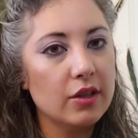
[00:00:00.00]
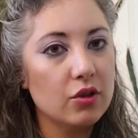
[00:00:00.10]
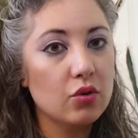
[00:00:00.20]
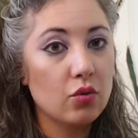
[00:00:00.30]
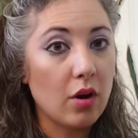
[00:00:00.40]

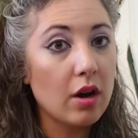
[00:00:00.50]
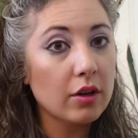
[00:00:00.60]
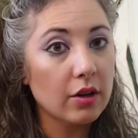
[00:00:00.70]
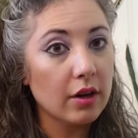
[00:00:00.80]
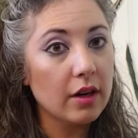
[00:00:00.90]

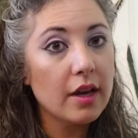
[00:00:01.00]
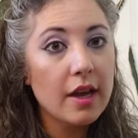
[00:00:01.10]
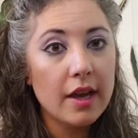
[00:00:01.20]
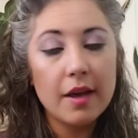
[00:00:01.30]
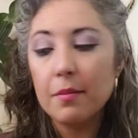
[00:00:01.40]
stronger.
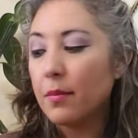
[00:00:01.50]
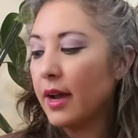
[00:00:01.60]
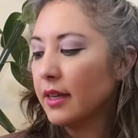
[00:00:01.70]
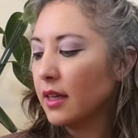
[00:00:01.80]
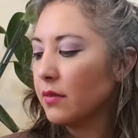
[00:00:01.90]
It
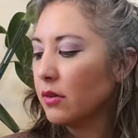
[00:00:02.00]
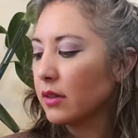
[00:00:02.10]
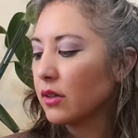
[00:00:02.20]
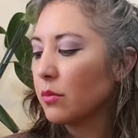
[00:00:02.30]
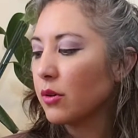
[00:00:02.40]
might give you a
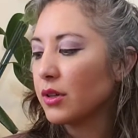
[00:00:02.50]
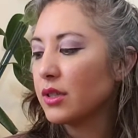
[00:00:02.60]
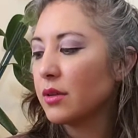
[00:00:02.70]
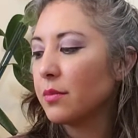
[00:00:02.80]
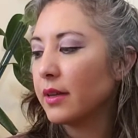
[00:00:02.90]
little more
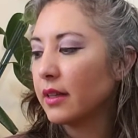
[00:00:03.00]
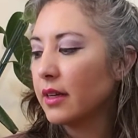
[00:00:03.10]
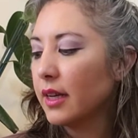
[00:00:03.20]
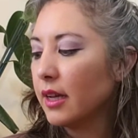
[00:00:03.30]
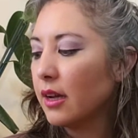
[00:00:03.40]

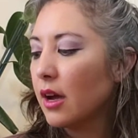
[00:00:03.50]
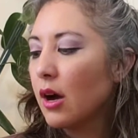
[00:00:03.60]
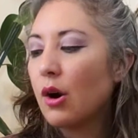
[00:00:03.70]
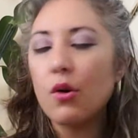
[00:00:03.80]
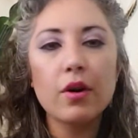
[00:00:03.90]
stability,
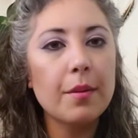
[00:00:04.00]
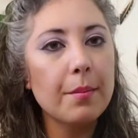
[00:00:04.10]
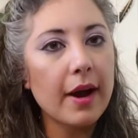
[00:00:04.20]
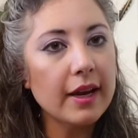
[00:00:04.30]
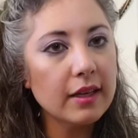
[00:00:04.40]
or it
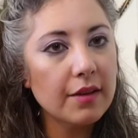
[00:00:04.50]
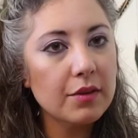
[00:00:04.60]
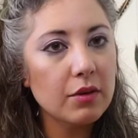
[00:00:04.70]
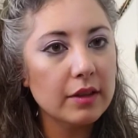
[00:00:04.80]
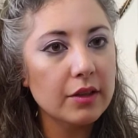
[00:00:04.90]
might give
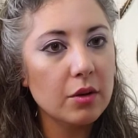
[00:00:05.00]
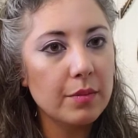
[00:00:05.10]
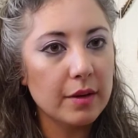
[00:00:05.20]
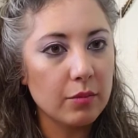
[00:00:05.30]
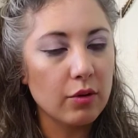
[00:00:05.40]
you a little
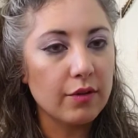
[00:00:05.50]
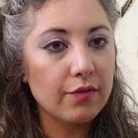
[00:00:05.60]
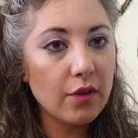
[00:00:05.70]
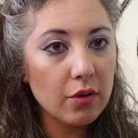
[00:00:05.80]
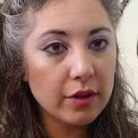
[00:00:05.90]
bit more
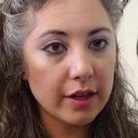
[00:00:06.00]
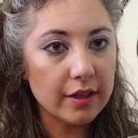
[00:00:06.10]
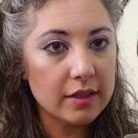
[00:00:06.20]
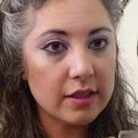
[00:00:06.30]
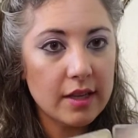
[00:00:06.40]

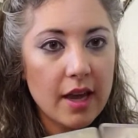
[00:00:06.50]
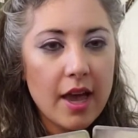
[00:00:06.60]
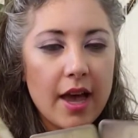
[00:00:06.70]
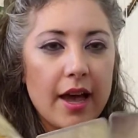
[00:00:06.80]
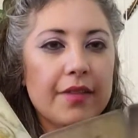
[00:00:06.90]
focus.
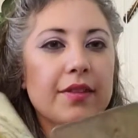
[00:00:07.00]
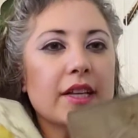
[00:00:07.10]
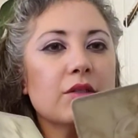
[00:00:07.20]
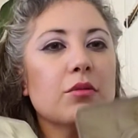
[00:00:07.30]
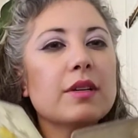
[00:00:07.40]
And
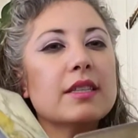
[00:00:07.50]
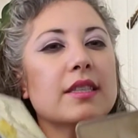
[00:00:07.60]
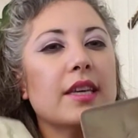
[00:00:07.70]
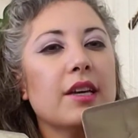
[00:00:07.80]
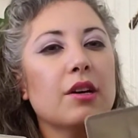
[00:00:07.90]
that's what we
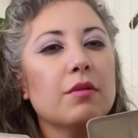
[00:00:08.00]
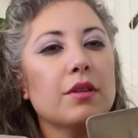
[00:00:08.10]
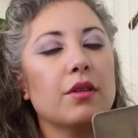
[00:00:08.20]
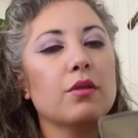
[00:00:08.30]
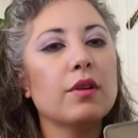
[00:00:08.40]
see here with
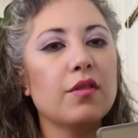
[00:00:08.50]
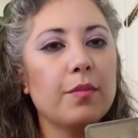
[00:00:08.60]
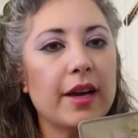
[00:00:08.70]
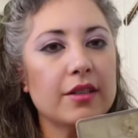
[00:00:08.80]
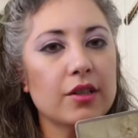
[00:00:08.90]
the Three of
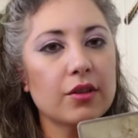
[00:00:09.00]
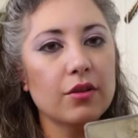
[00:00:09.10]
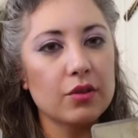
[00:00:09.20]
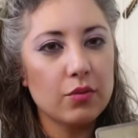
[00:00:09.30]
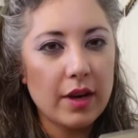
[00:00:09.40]

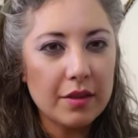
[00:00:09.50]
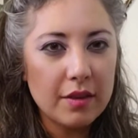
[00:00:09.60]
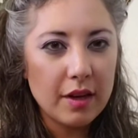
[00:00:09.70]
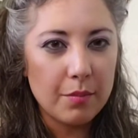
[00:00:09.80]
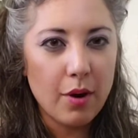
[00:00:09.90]
Pentacles. Rather
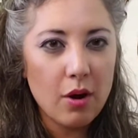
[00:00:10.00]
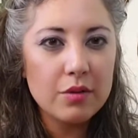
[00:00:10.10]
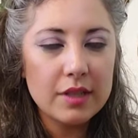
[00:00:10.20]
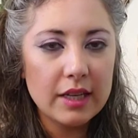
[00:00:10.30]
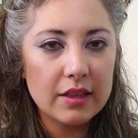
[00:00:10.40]
than
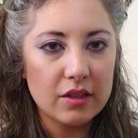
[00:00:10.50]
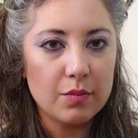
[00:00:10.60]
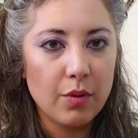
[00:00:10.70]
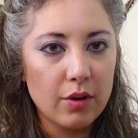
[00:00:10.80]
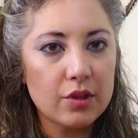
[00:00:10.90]
opposing this
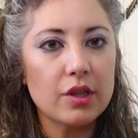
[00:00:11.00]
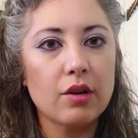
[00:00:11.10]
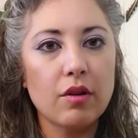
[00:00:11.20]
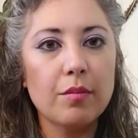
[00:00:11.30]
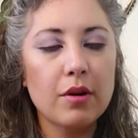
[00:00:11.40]
person
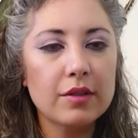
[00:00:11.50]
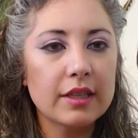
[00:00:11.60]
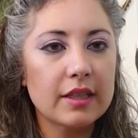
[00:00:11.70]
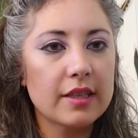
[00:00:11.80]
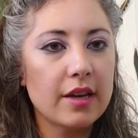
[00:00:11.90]
or opposing
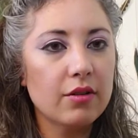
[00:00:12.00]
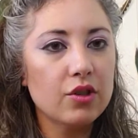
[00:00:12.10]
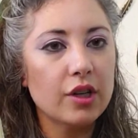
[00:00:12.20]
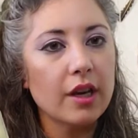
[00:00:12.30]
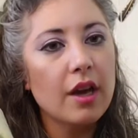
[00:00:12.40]
this
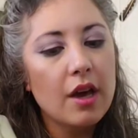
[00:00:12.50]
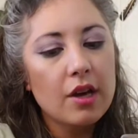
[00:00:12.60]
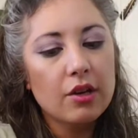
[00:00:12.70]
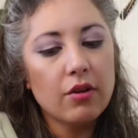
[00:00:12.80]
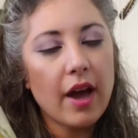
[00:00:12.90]
energy,
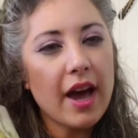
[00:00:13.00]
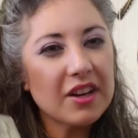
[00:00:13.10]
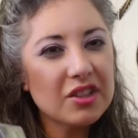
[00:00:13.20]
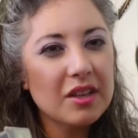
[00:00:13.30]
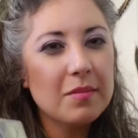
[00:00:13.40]
you're
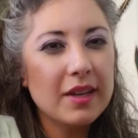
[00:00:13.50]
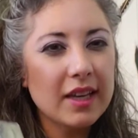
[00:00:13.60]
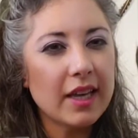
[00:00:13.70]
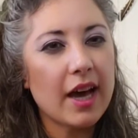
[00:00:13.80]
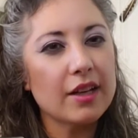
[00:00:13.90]
actually
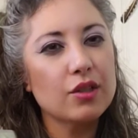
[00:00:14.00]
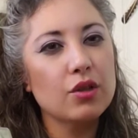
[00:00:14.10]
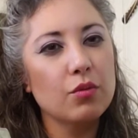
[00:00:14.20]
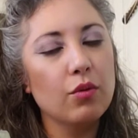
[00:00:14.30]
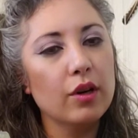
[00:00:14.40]
being asked
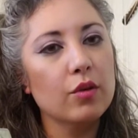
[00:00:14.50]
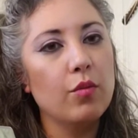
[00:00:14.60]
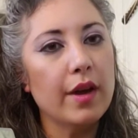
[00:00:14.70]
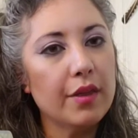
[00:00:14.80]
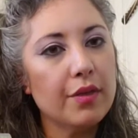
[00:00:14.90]
to work
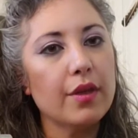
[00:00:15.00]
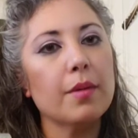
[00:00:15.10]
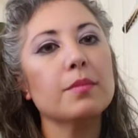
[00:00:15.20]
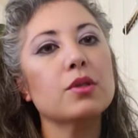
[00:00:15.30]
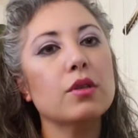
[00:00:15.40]
with
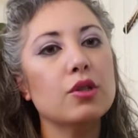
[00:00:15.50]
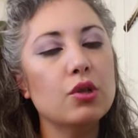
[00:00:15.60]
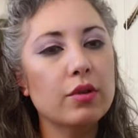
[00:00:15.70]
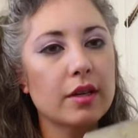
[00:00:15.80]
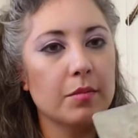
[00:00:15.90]
them so that
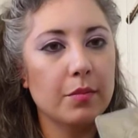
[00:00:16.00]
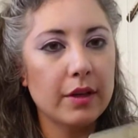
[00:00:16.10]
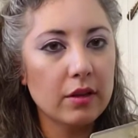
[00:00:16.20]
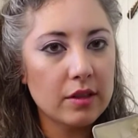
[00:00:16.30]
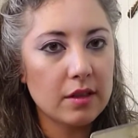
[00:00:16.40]
you can
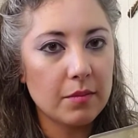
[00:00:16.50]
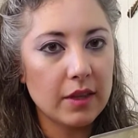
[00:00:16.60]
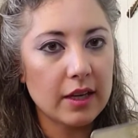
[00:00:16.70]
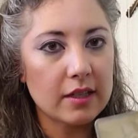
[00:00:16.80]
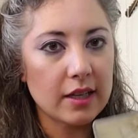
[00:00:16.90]
build
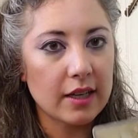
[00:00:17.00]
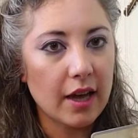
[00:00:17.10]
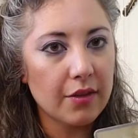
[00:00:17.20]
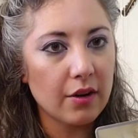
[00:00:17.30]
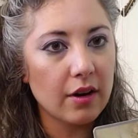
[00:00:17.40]
something
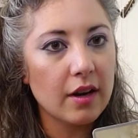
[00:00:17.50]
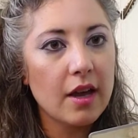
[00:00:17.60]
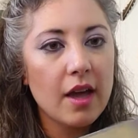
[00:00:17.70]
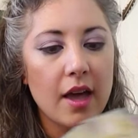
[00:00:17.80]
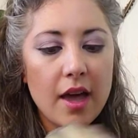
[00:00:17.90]
together.
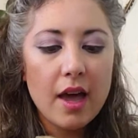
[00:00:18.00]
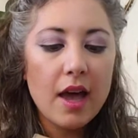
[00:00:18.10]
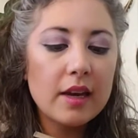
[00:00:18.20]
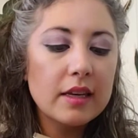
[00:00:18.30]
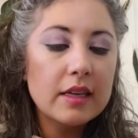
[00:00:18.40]

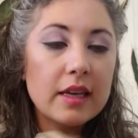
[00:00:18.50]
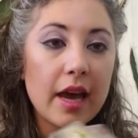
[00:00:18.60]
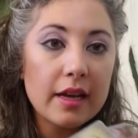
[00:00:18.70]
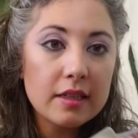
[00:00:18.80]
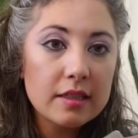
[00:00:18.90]
And
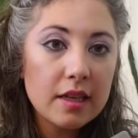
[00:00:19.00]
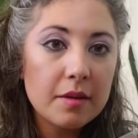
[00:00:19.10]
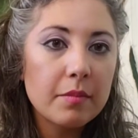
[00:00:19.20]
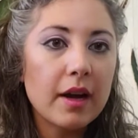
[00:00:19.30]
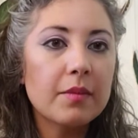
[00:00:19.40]
yes, it
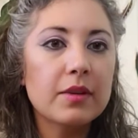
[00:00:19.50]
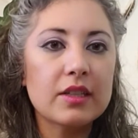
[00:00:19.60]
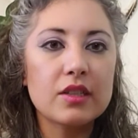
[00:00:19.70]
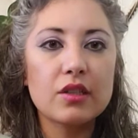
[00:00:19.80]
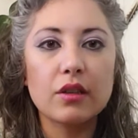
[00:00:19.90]
might be
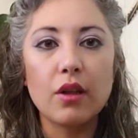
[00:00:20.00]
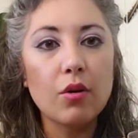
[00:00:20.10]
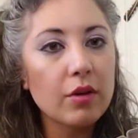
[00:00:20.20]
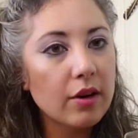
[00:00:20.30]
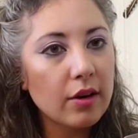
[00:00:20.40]

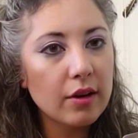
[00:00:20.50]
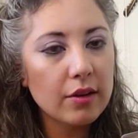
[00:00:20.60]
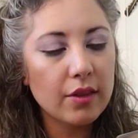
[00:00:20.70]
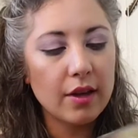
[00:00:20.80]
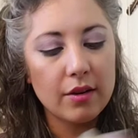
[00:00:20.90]
slower
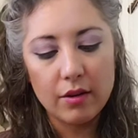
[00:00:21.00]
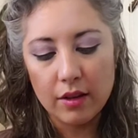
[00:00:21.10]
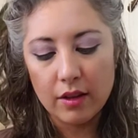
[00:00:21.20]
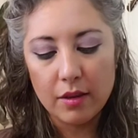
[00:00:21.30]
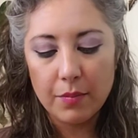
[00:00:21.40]
than
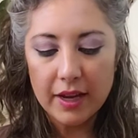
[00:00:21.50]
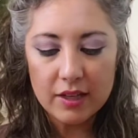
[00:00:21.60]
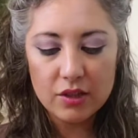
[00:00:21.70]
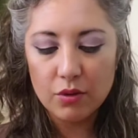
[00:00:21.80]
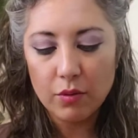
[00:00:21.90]
the
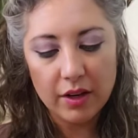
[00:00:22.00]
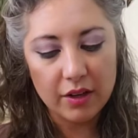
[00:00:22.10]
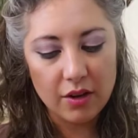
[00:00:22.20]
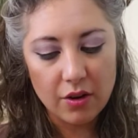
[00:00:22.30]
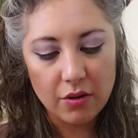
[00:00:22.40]
pace you want to
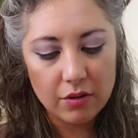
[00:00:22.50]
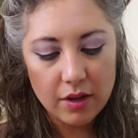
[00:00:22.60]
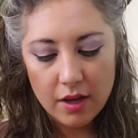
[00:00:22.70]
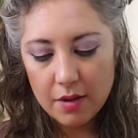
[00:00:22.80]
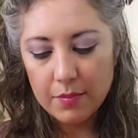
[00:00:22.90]
go.
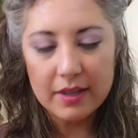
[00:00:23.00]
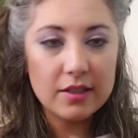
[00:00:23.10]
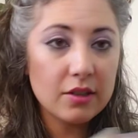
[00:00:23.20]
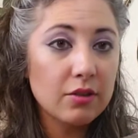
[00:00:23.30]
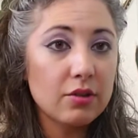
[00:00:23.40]

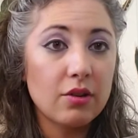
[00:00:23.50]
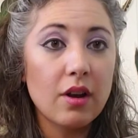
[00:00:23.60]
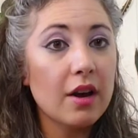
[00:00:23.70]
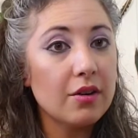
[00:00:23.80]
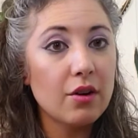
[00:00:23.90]
Pentacles are
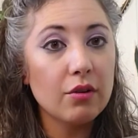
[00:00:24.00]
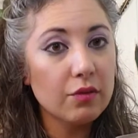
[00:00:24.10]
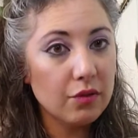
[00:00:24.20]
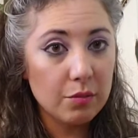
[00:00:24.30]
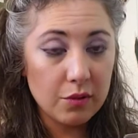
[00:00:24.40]
not
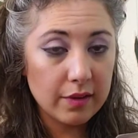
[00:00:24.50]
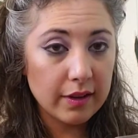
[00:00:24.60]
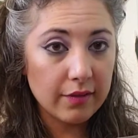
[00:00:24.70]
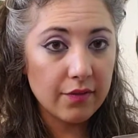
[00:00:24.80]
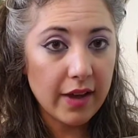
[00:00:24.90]
known for
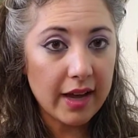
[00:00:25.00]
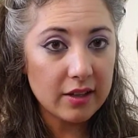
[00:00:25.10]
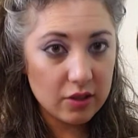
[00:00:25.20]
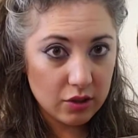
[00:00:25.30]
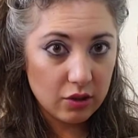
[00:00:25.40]
moving
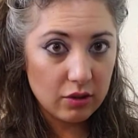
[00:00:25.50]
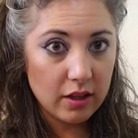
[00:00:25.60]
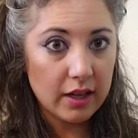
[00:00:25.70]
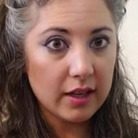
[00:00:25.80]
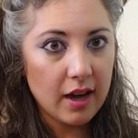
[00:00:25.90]
fast. You're
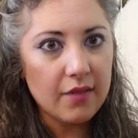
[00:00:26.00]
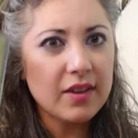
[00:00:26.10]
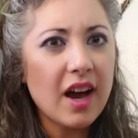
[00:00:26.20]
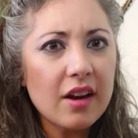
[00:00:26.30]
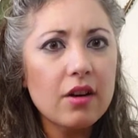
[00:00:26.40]
like, I've
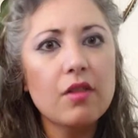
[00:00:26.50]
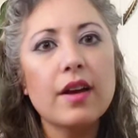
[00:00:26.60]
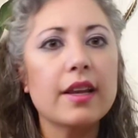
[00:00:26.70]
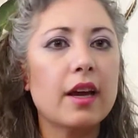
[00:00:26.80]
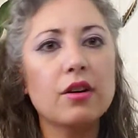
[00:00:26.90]
got it
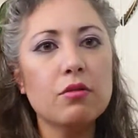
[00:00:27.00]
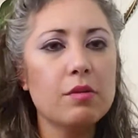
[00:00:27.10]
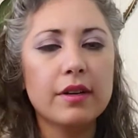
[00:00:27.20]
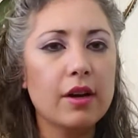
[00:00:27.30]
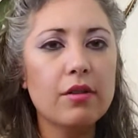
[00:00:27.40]
already. I know where
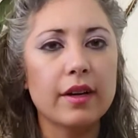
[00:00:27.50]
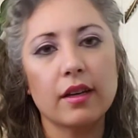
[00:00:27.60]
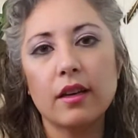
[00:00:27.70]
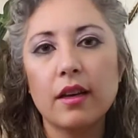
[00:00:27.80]
we're going.